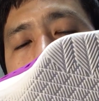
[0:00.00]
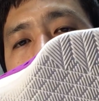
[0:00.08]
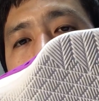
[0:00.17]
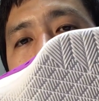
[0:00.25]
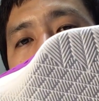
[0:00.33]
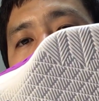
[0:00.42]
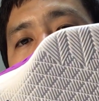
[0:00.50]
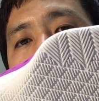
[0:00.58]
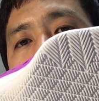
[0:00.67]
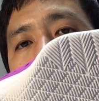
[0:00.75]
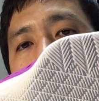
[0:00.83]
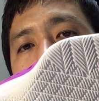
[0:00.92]
It's
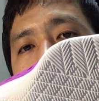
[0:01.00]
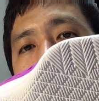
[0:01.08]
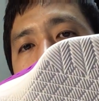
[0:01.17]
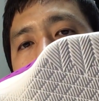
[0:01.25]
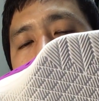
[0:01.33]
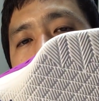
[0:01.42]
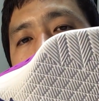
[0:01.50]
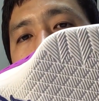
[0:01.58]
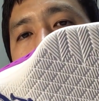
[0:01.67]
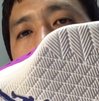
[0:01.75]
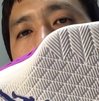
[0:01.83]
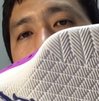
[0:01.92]
got a combination of
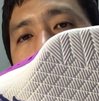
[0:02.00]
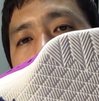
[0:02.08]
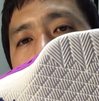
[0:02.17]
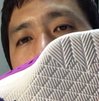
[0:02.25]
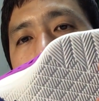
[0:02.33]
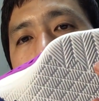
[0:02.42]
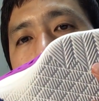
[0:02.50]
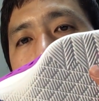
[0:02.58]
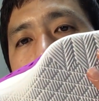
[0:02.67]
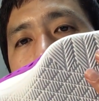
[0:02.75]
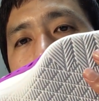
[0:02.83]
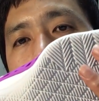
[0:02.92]
blade traction that
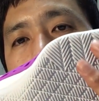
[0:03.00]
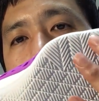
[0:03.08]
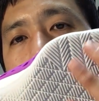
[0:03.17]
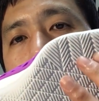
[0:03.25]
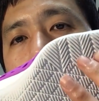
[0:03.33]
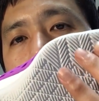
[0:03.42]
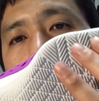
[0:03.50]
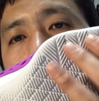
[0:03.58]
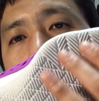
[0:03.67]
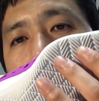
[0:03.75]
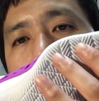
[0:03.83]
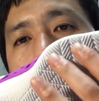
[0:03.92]
forms an arrow or a
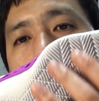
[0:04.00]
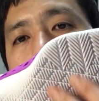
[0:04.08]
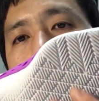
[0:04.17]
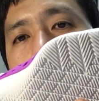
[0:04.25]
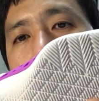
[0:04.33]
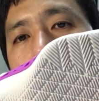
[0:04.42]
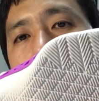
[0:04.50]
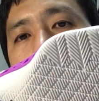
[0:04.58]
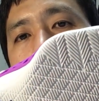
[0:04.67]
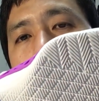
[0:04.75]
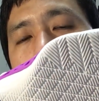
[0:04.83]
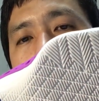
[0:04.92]
herringbone pattern, and
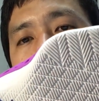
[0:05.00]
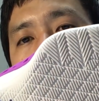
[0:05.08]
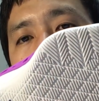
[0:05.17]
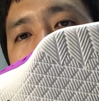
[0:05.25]
it's got the